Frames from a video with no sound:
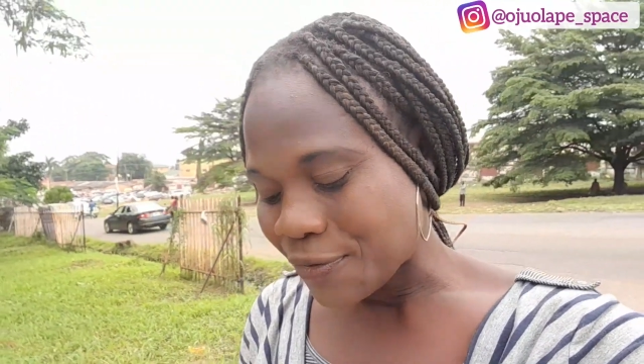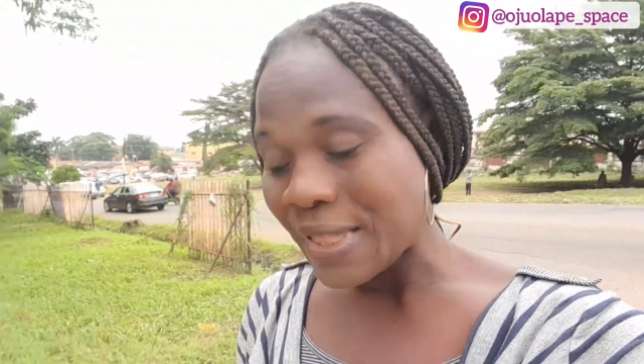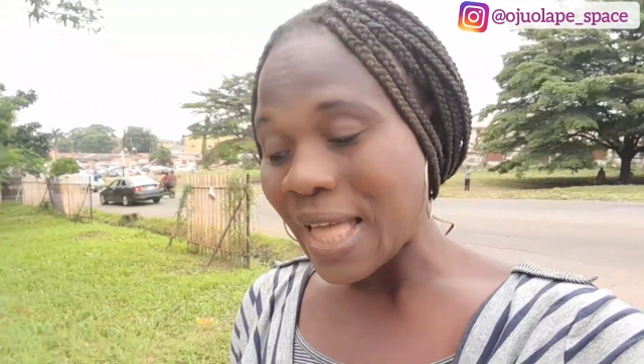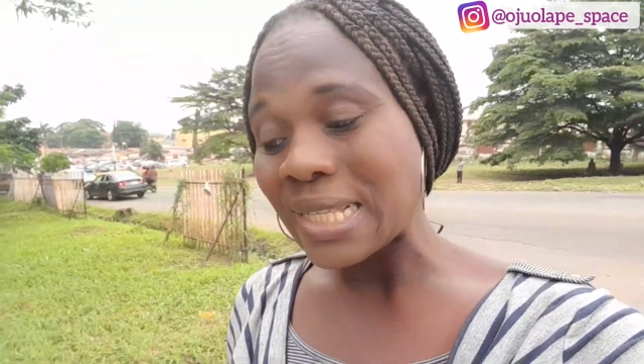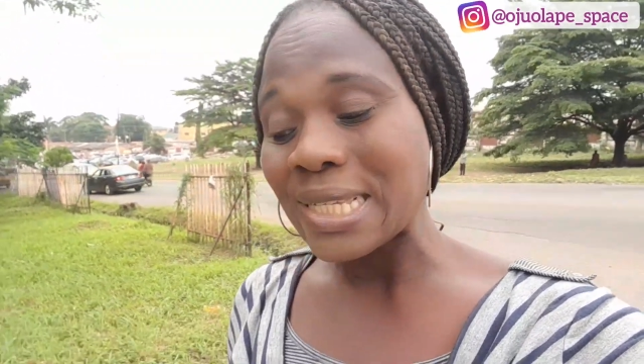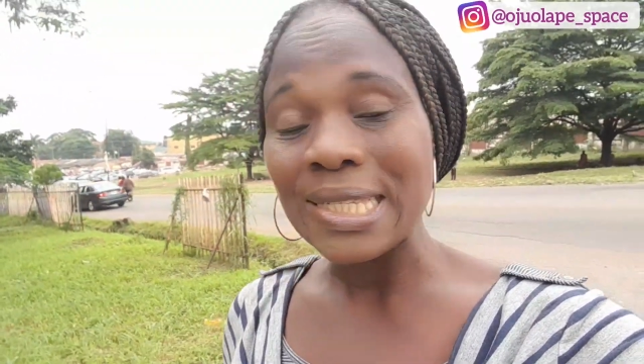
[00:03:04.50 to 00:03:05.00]

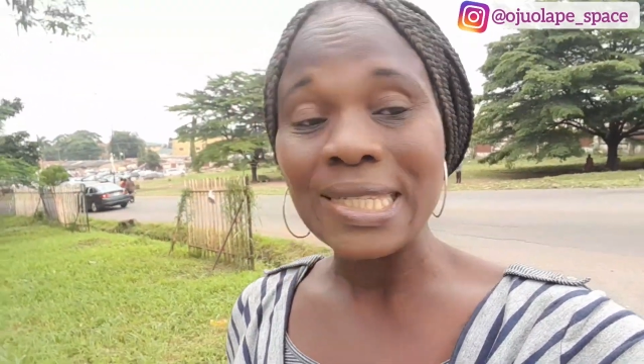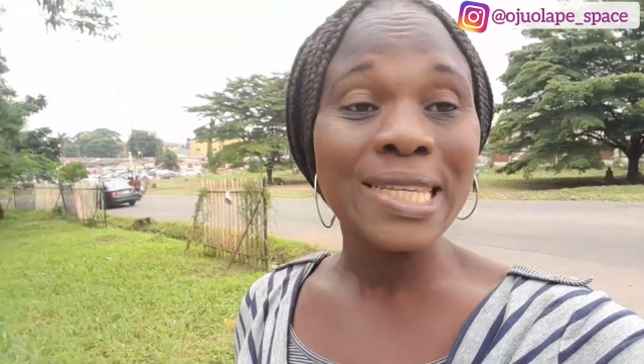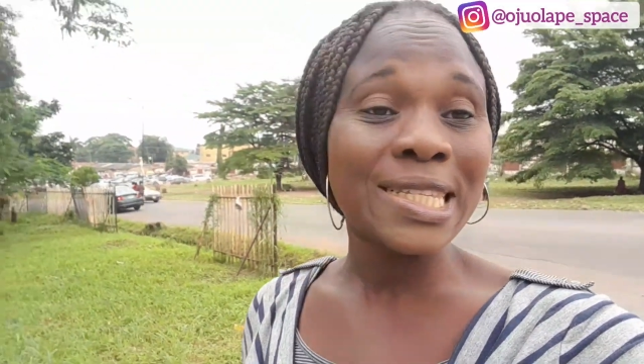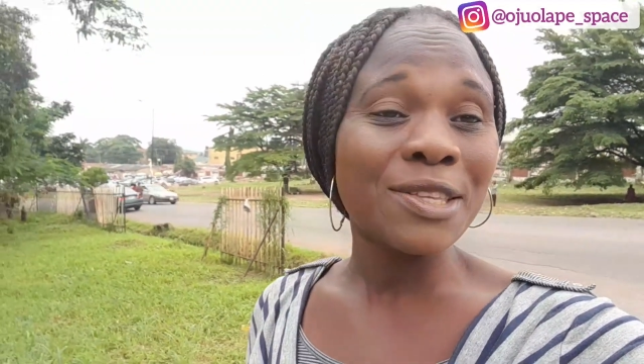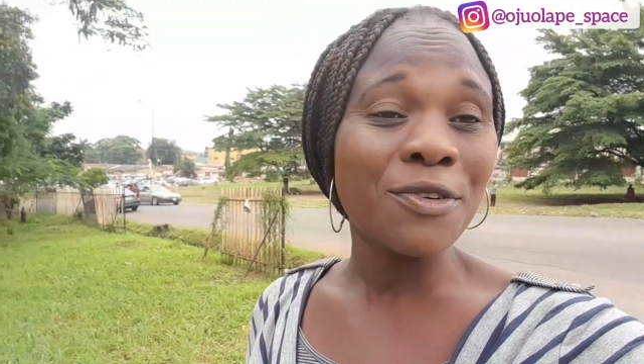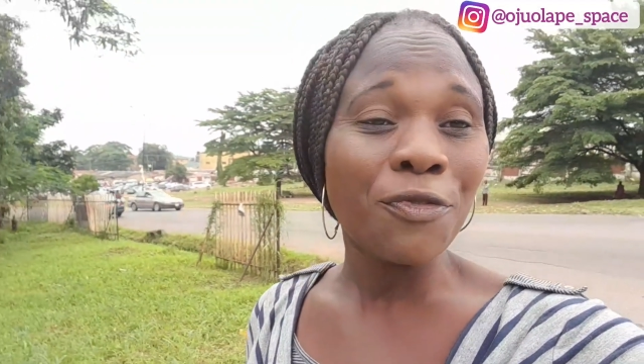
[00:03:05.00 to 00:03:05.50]
that is
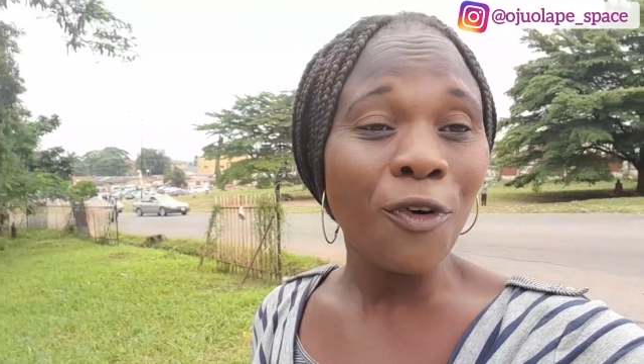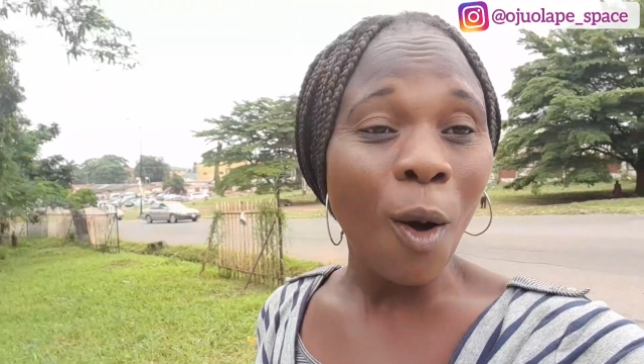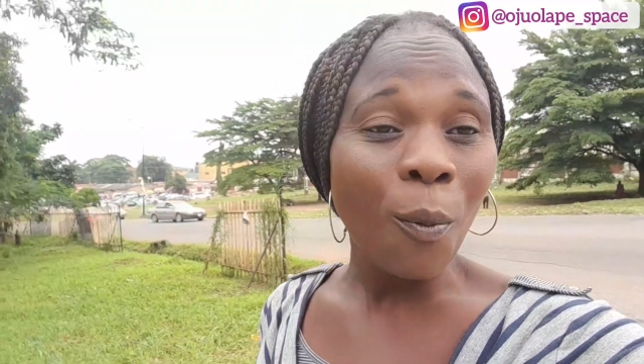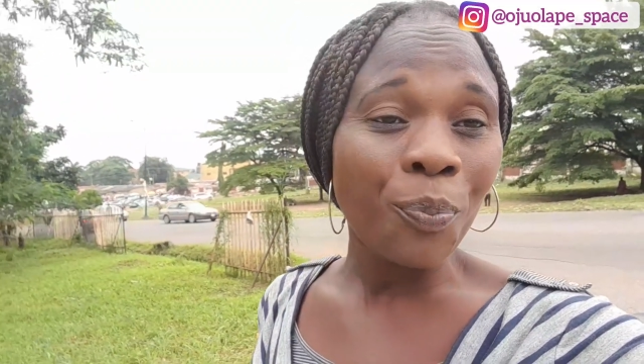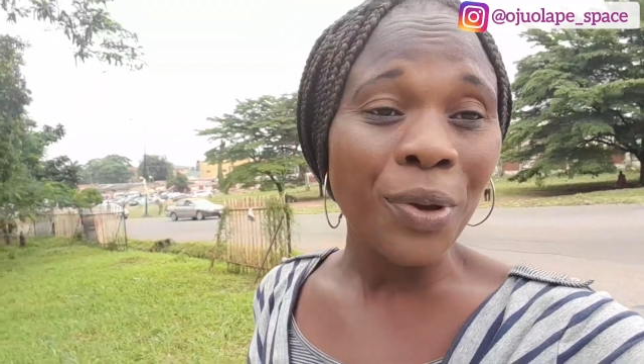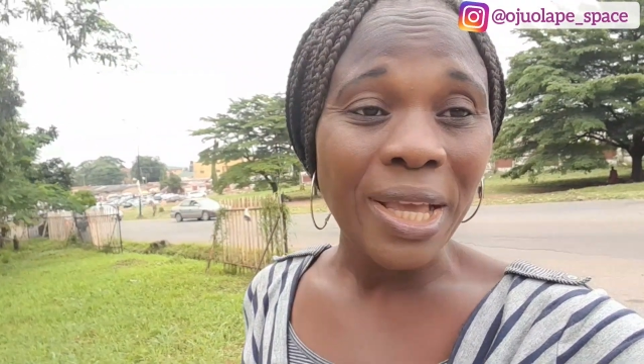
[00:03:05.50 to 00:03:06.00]

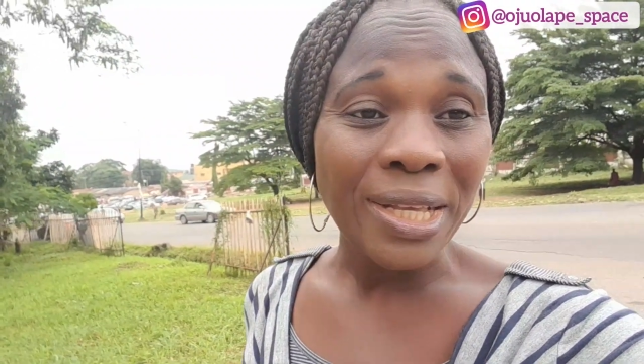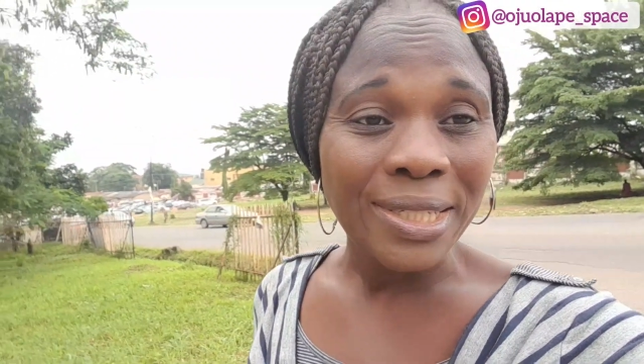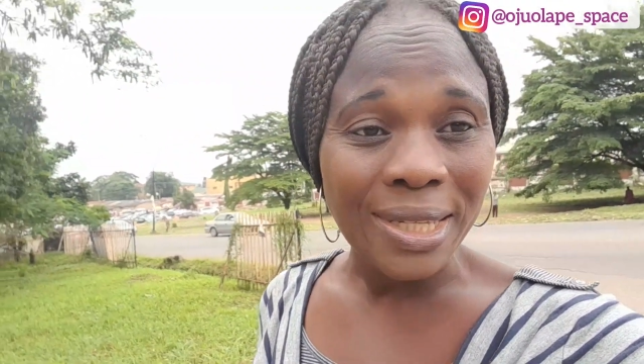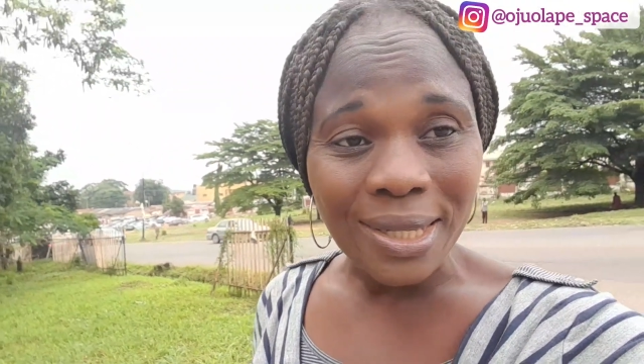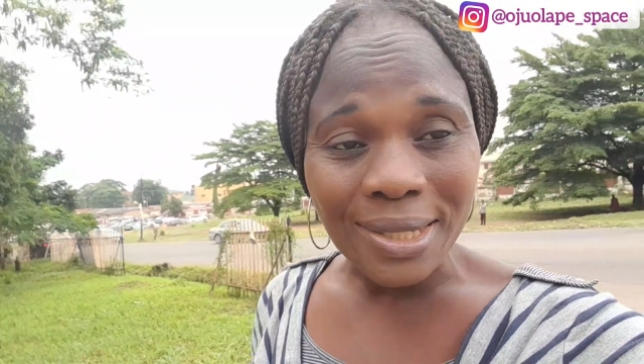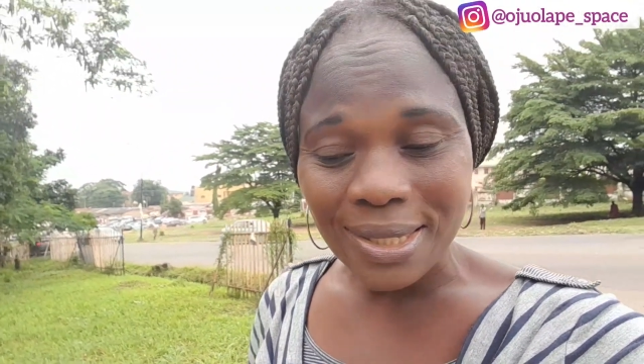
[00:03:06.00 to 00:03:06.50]
sixty-four
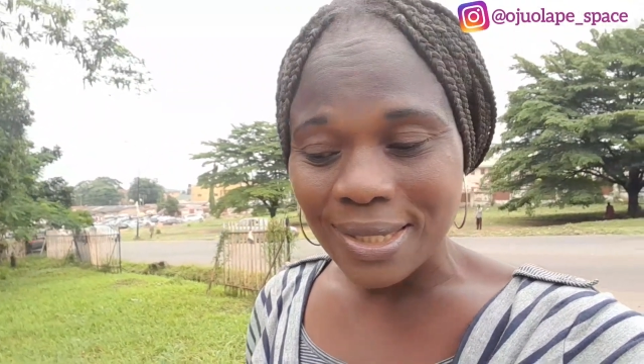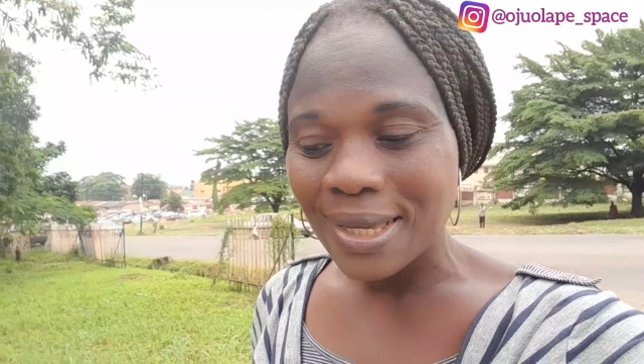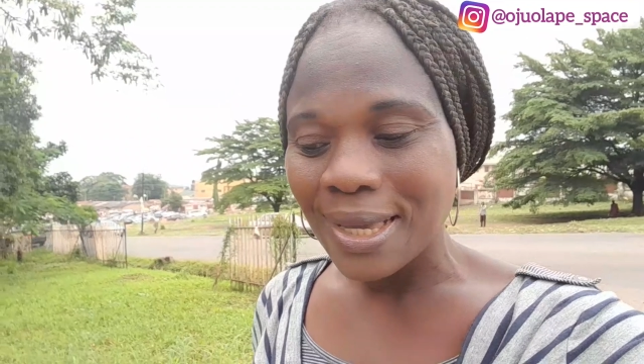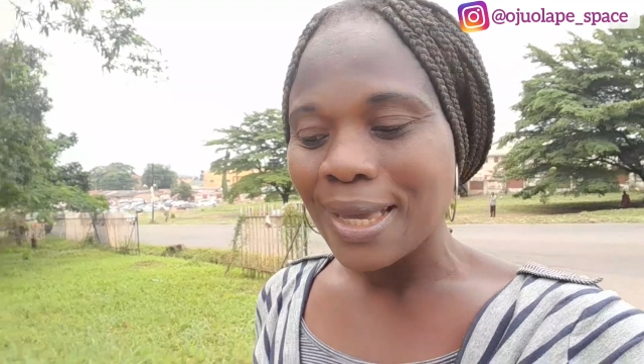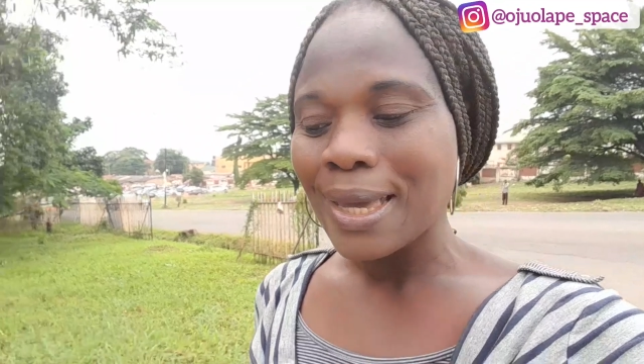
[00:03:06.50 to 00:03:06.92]
pages,